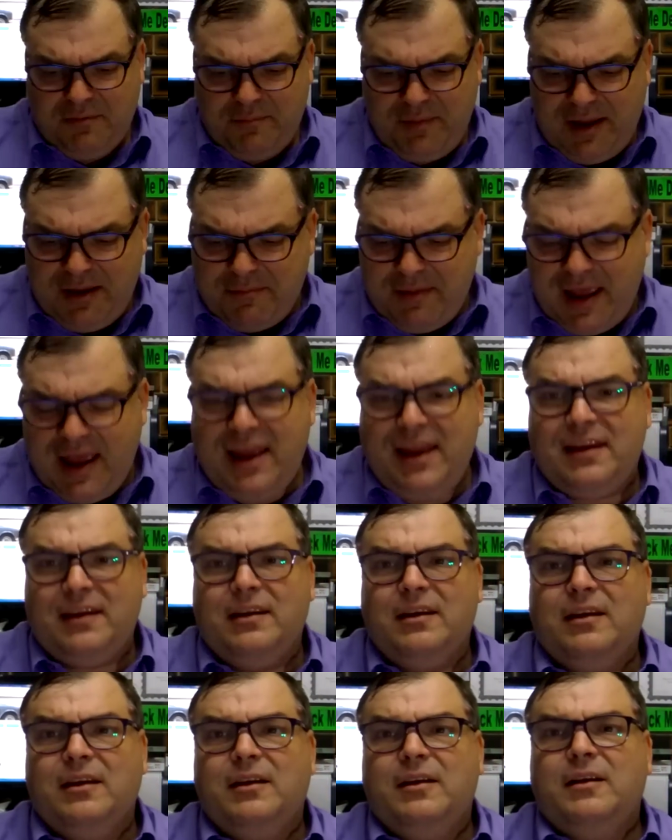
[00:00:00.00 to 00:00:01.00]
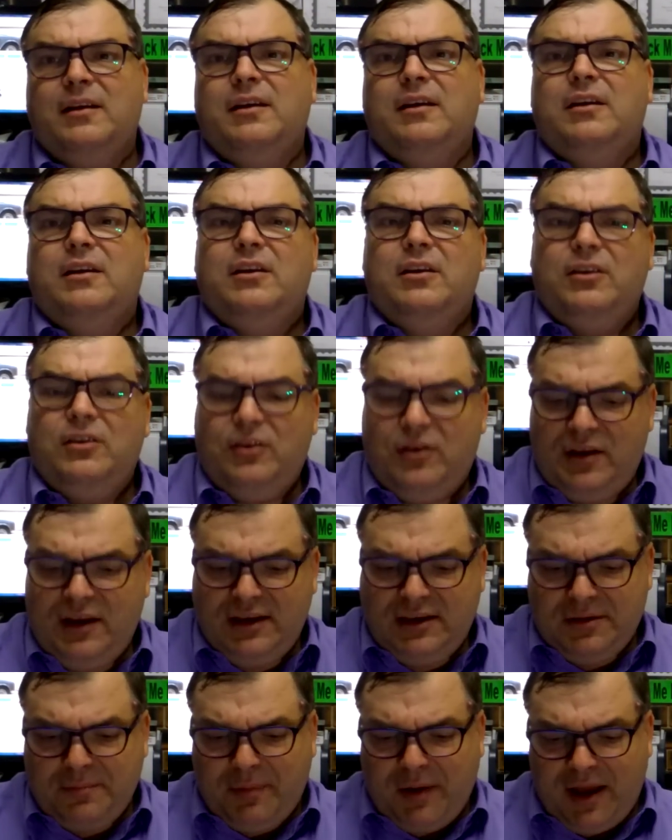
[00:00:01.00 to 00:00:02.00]
Be a man. You
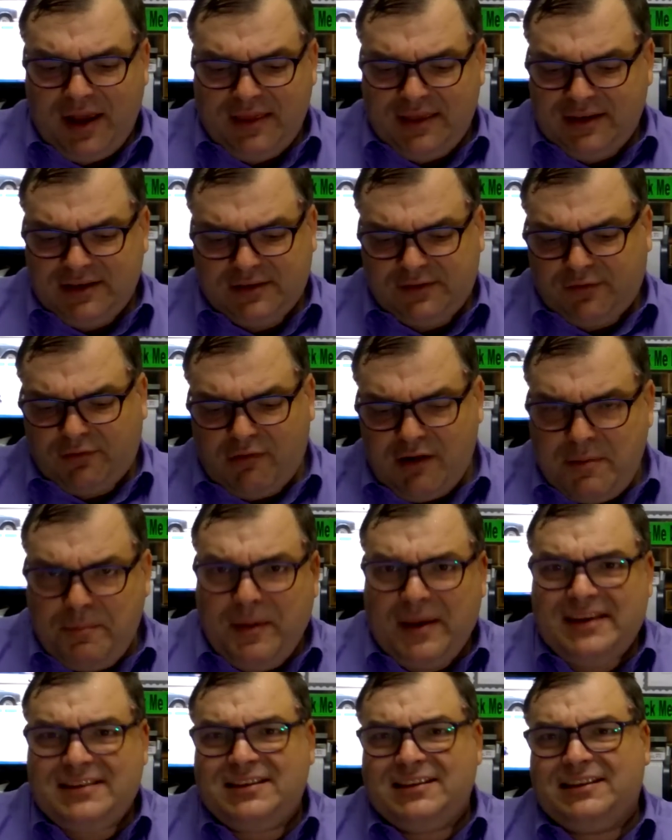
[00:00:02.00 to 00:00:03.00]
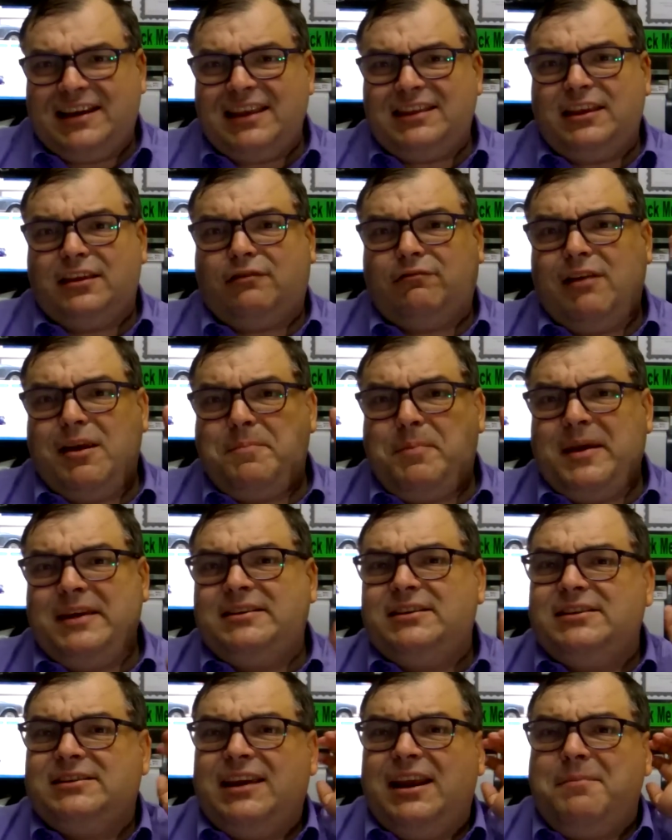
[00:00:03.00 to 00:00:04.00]
need to buy this. Three pieces. Get the three
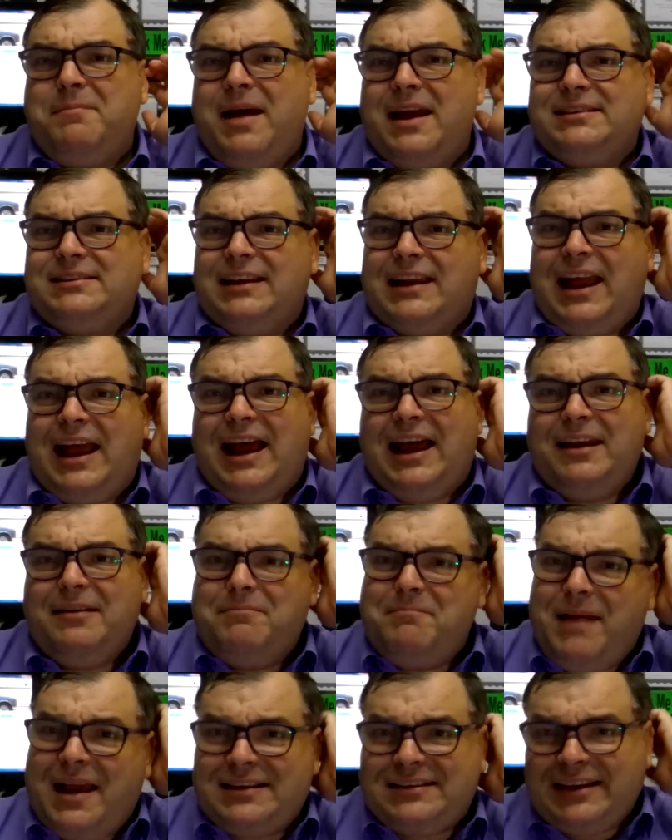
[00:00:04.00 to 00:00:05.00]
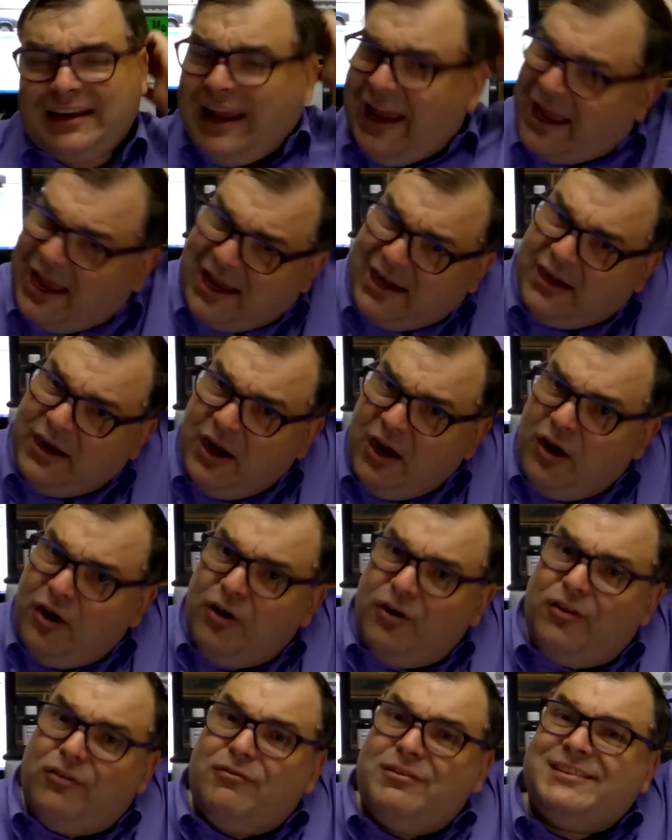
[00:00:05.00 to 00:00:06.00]
pieces. Get a MasterCard. MasterCard
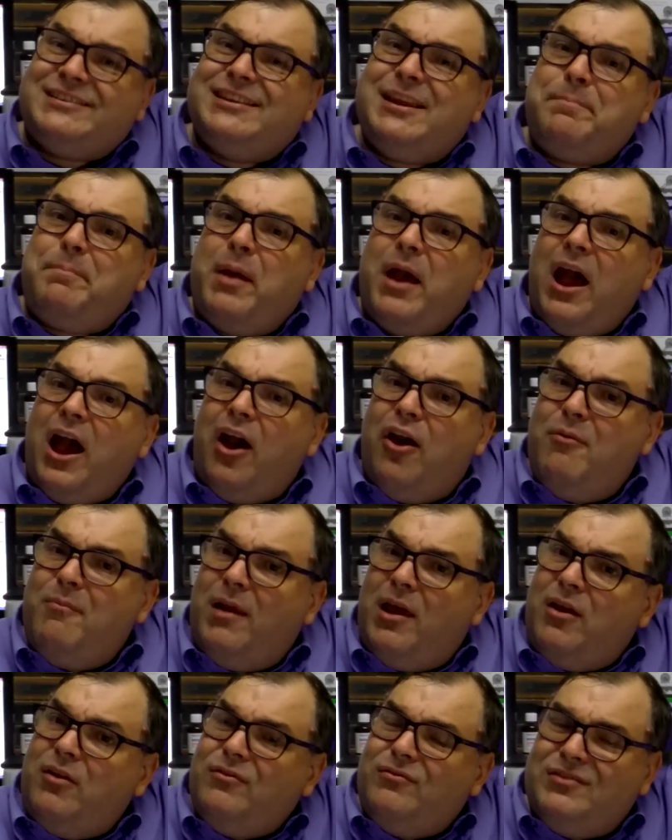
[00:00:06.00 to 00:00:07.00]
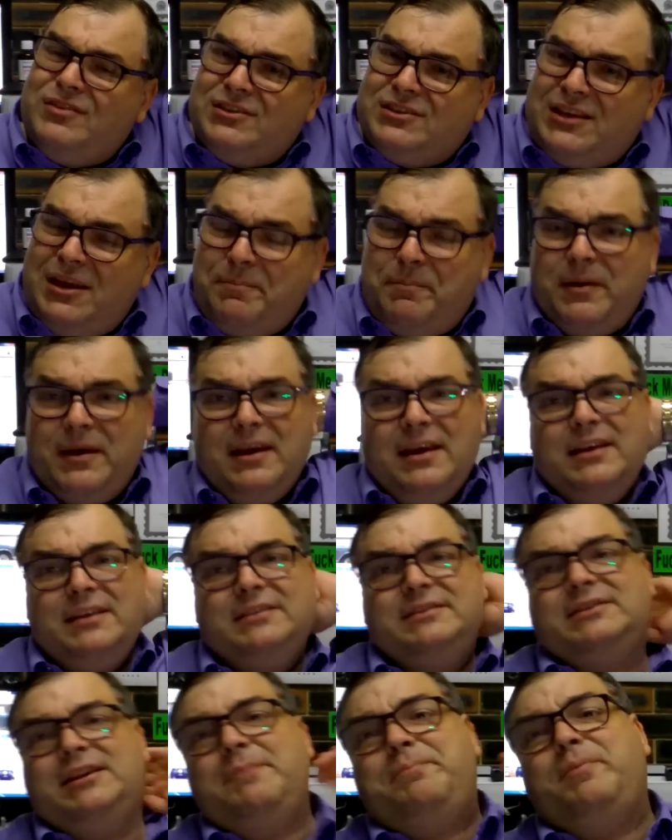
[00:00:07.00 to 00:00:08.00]
or a Zip home loan. Zip,
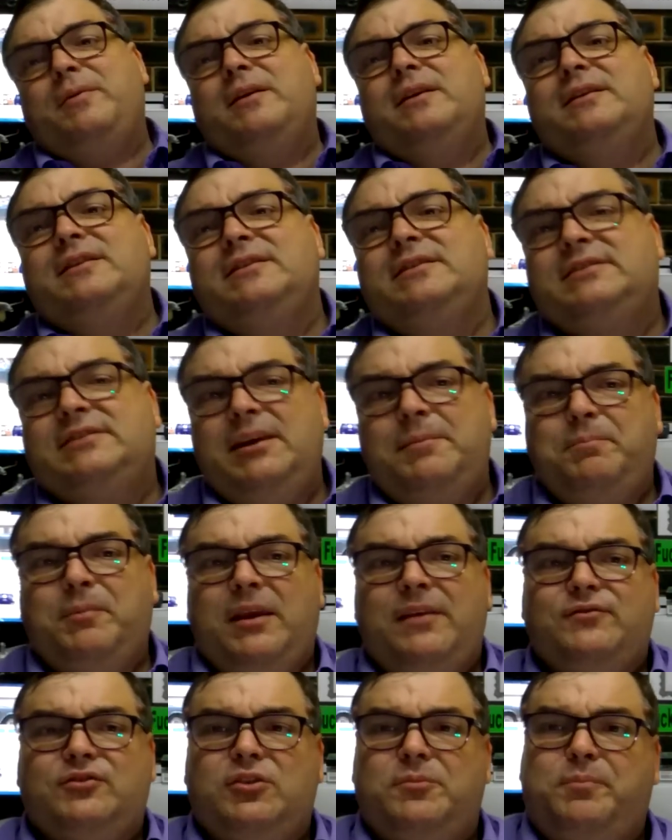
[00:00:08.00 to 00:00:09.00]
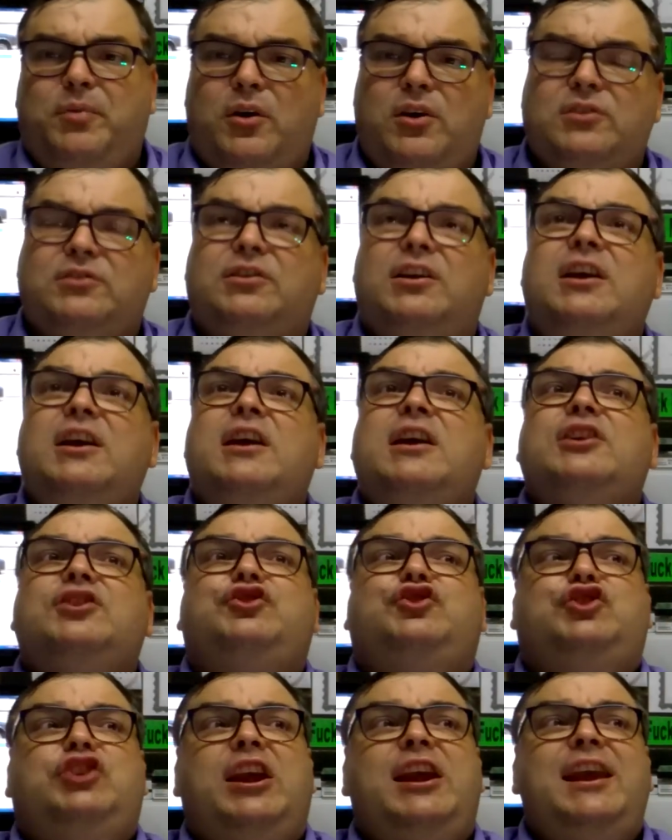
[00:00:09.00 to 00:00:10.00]
Zip, Zip gives you per...
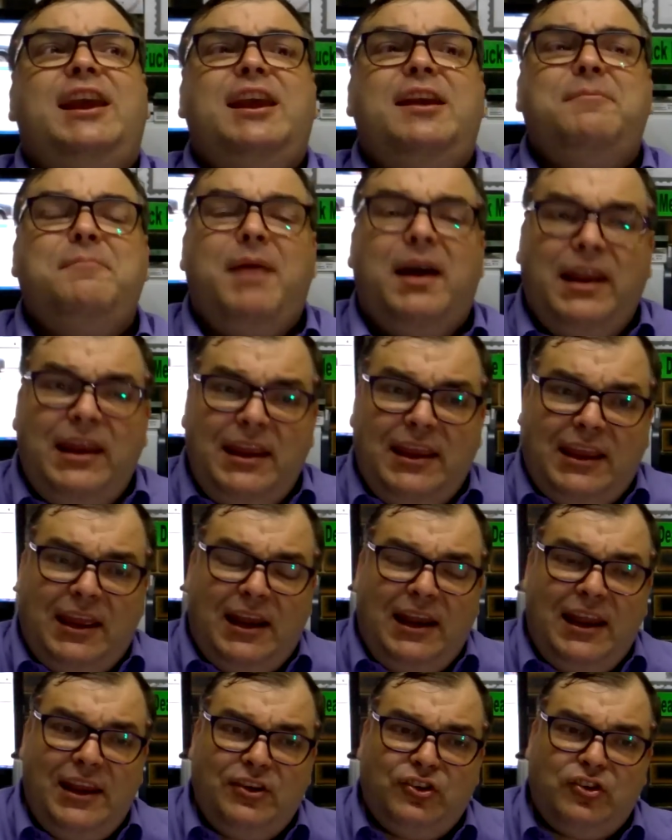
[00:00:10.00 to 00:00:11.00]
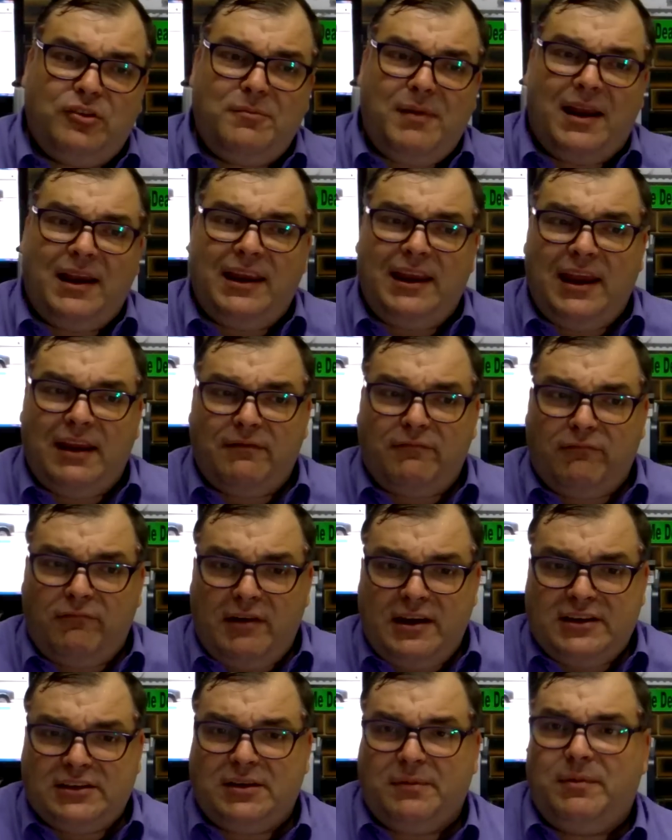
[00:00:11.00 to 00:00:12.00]
GE Money can lend you money at
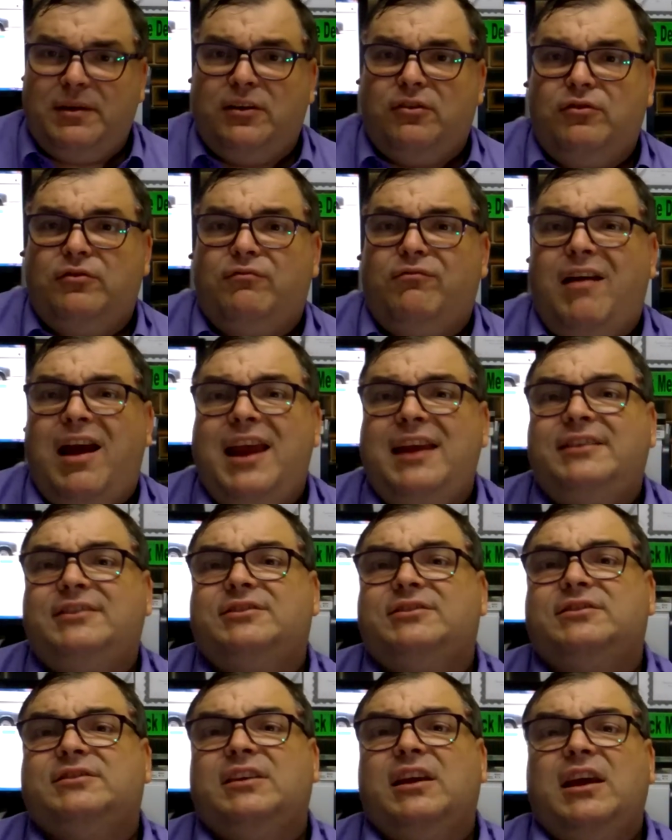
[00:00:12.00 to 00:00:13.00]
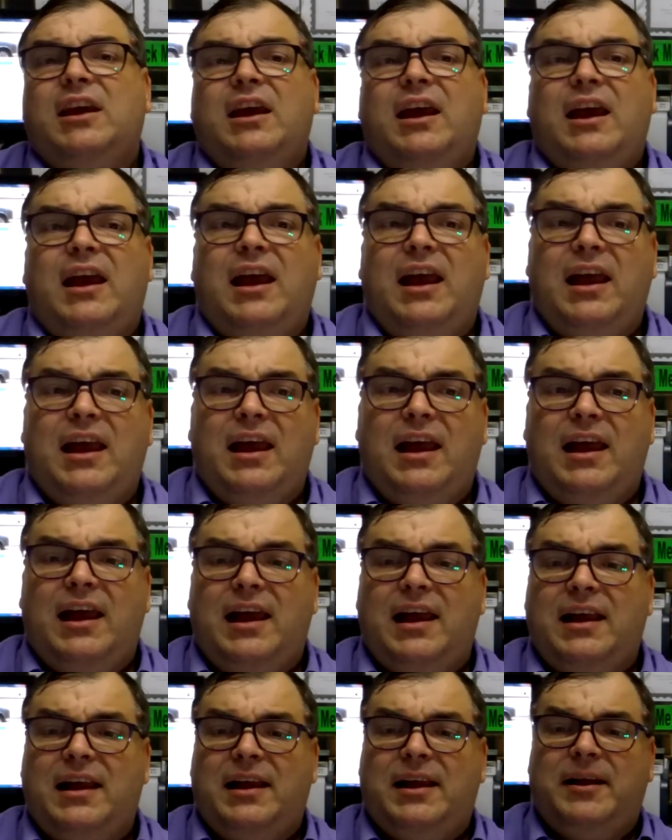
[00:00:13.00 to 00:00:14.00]
reasonably good rates.
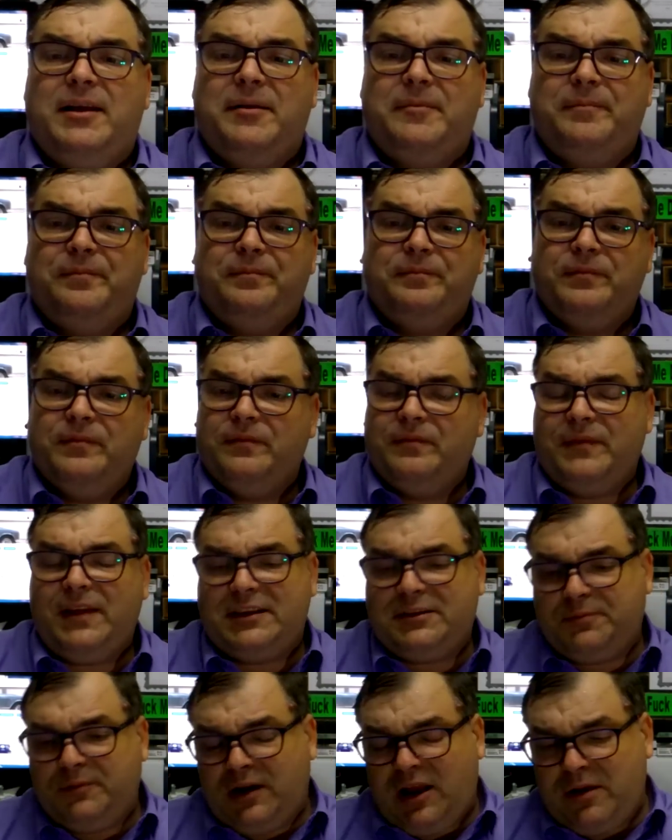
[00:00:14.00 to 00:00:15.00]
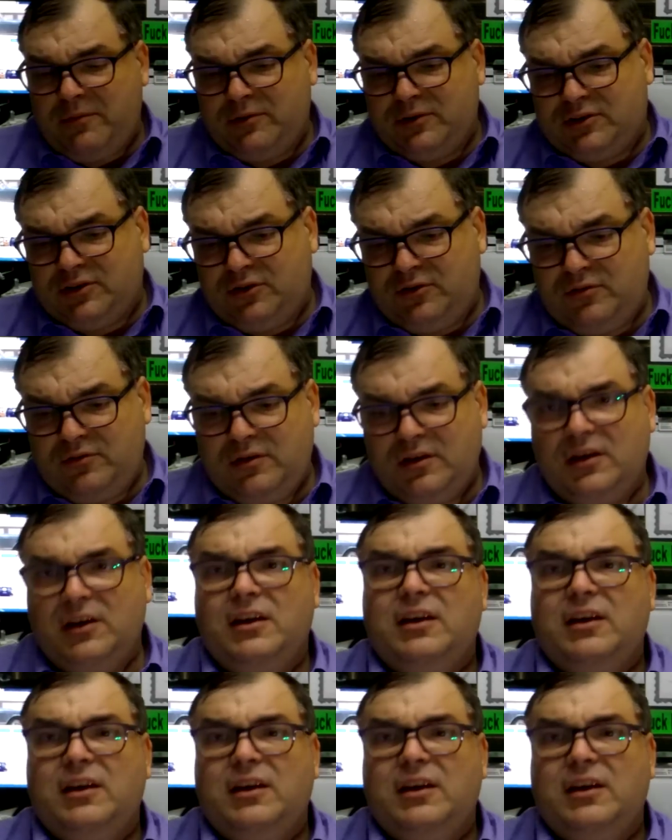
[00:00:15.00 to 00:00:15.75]
That's what I would do.